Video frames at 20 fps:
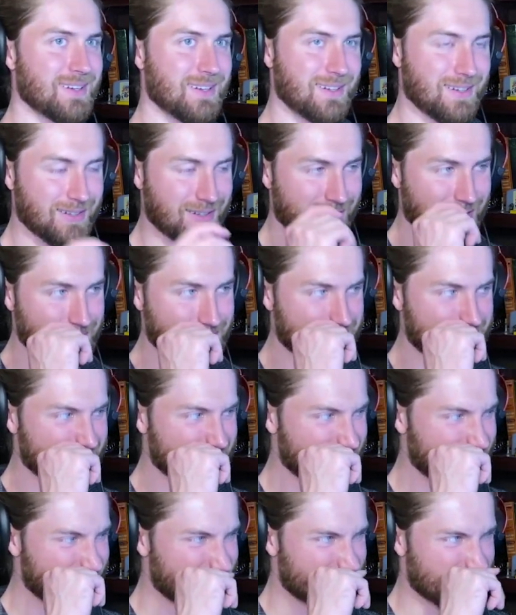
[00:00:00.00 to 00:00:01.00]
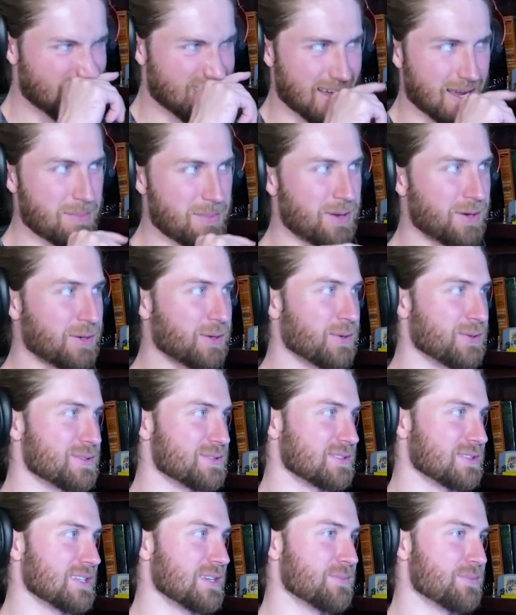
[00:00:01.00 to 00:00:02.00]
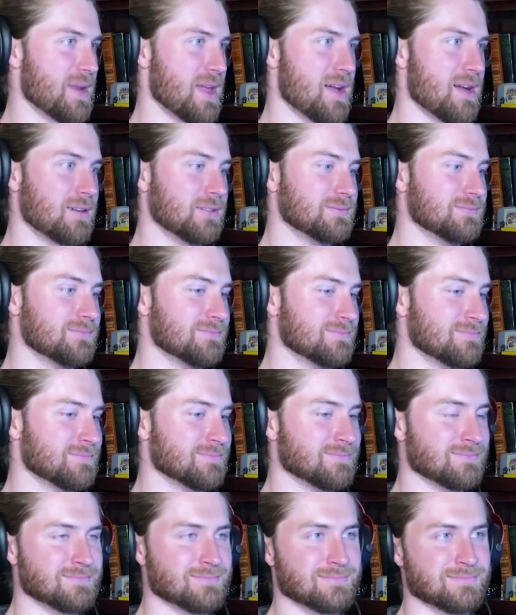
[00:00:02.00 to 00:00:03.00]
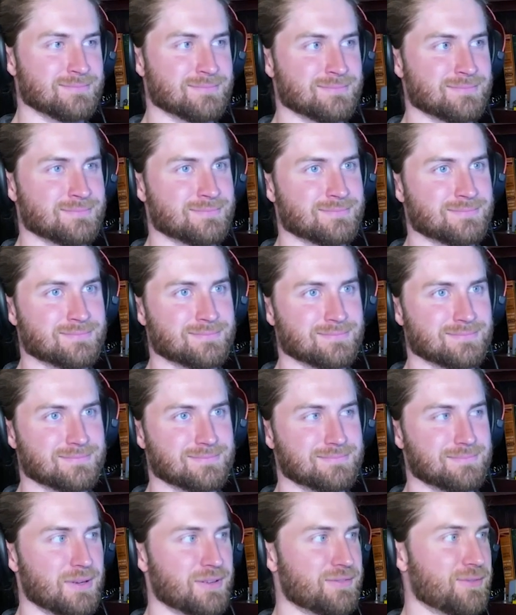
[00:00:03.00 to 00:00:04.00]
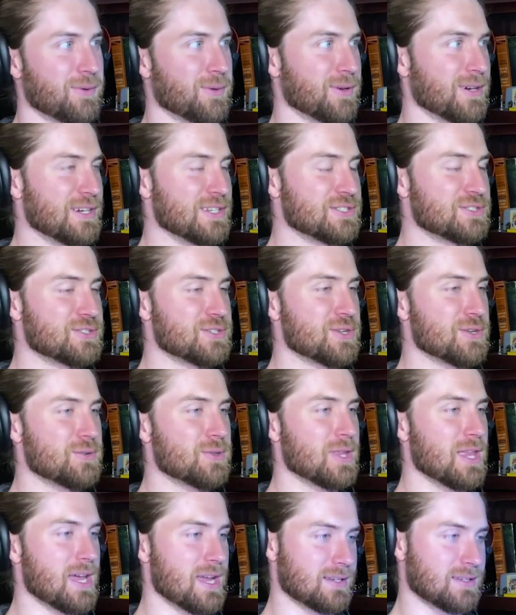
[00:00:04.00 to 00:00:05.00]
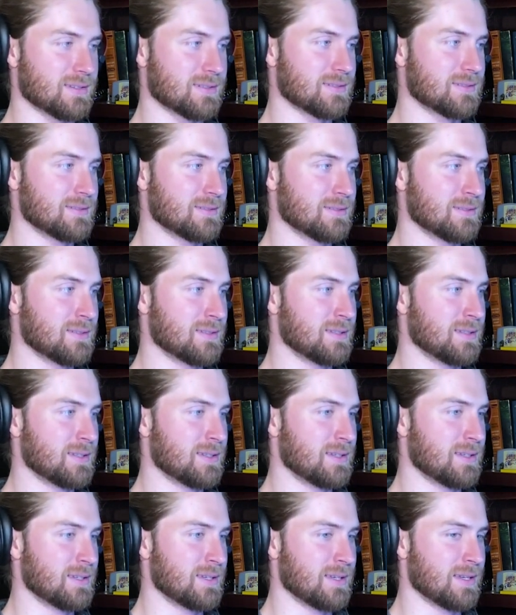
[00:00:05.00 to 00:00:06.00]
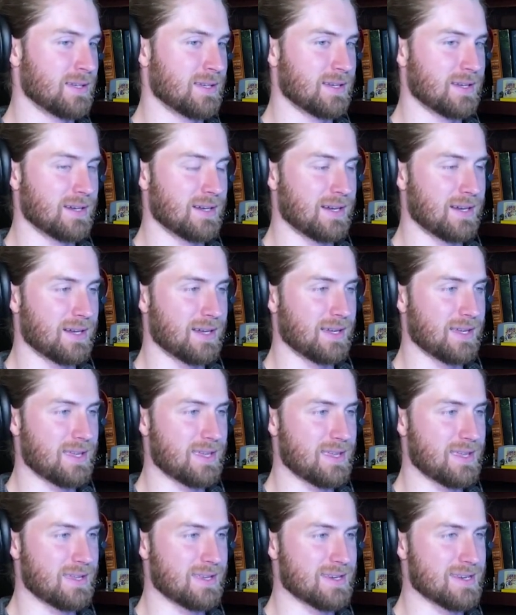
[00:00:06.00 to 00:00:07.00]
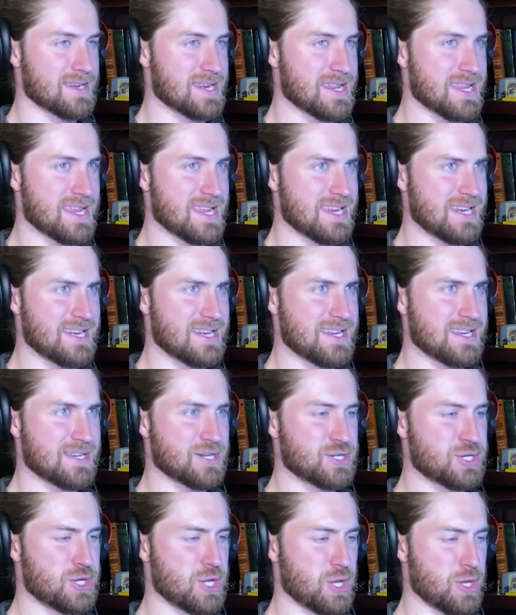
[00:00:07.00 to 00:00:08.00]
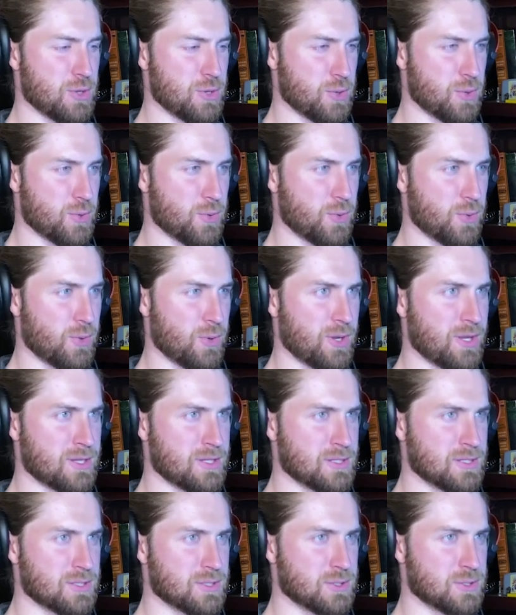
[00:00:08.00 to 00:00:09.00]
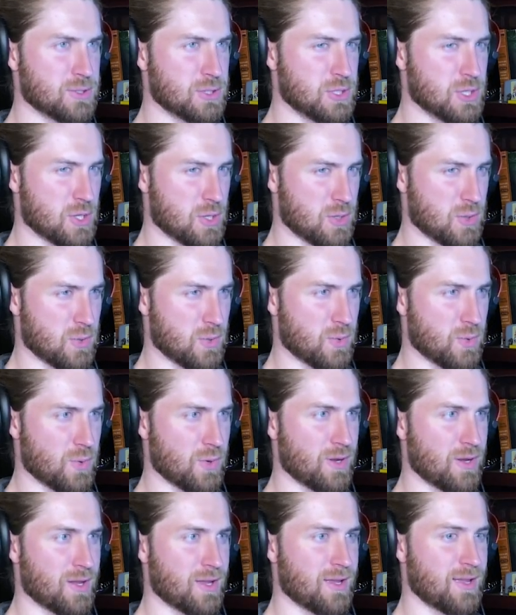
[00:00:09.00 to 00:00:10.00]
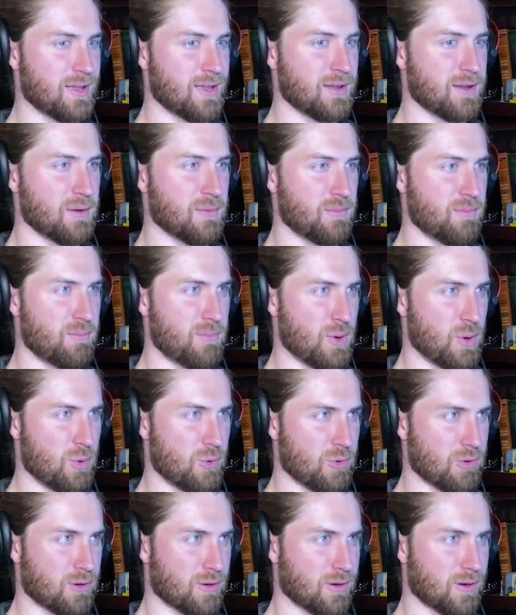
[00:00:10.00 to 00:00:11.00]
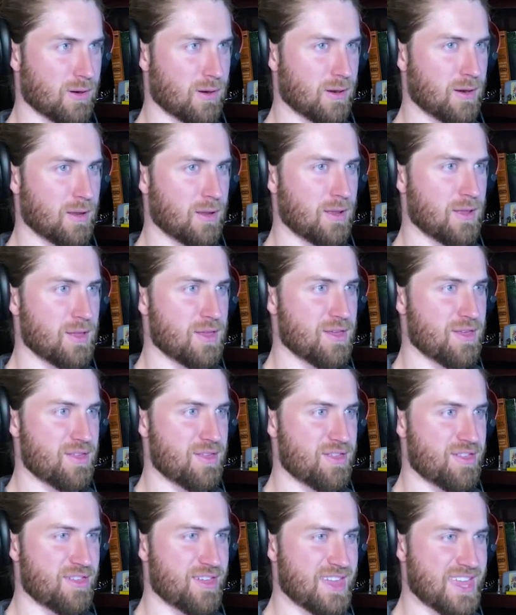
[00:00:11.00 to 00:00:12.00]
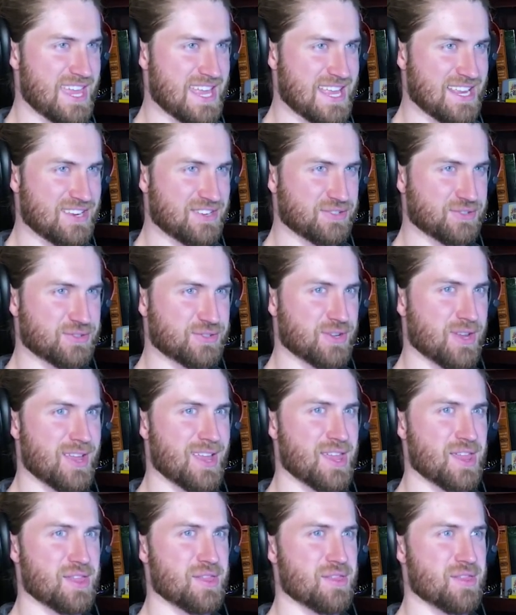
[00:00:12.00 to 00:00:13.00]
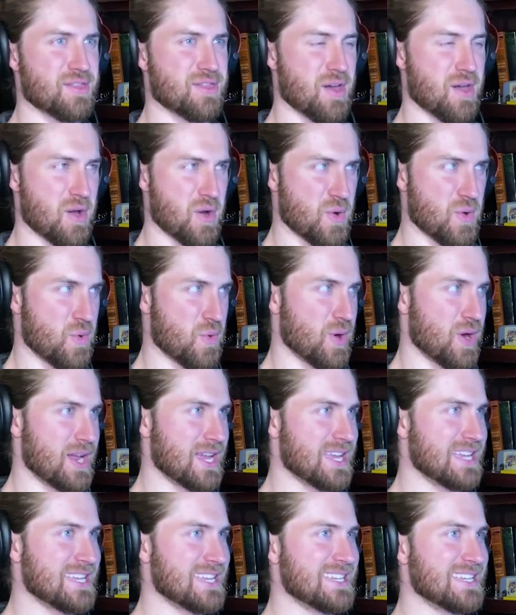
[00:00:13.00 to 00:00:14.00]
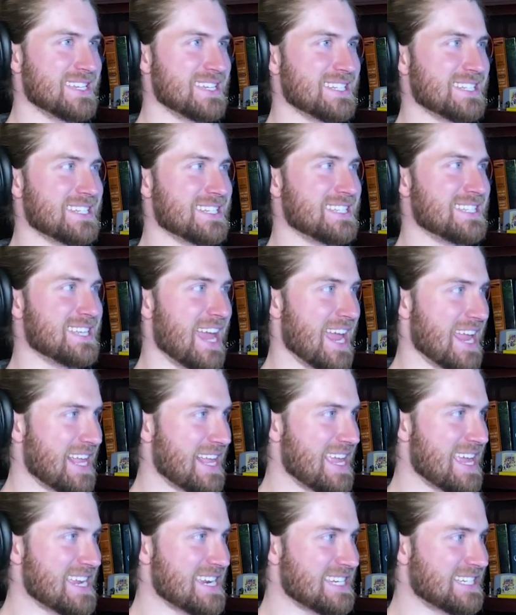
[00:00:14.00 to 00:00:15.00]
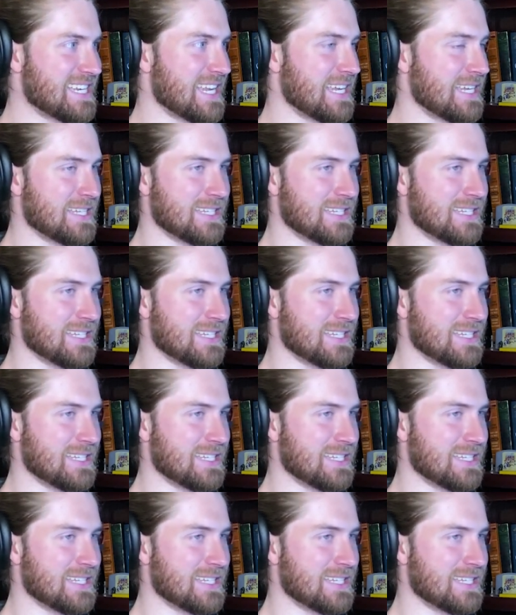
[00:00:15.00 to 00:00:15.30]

I better go to sleep now before it's too late. I need to do more things, though. Dang it.